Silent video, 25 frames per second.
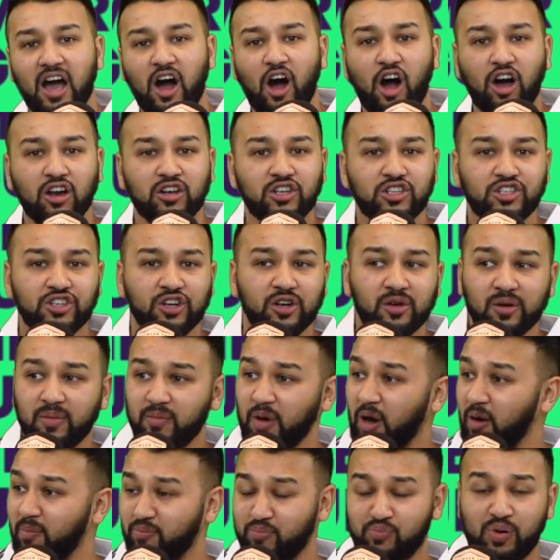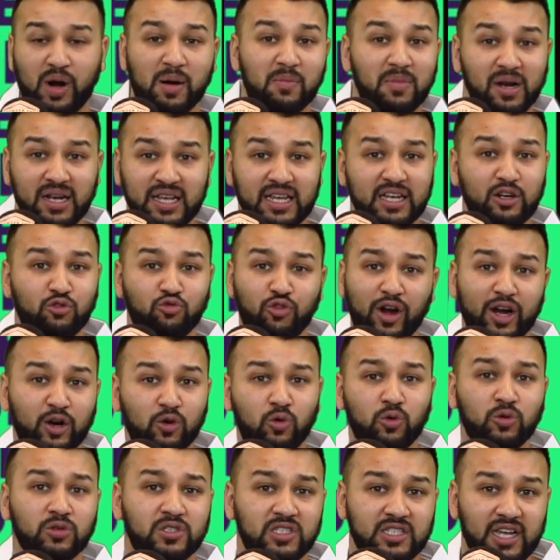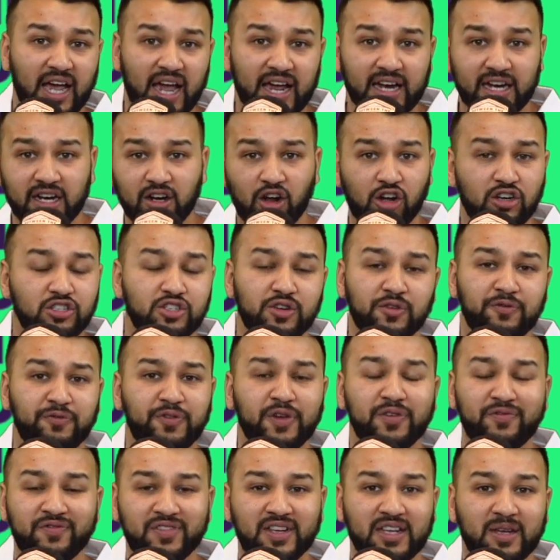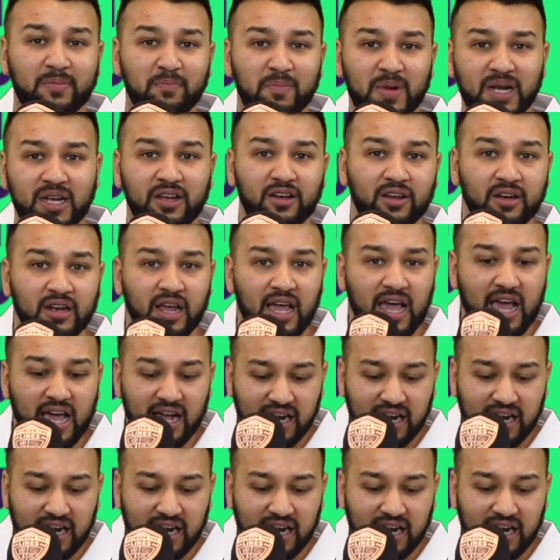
a Premier League record signing, 150 million.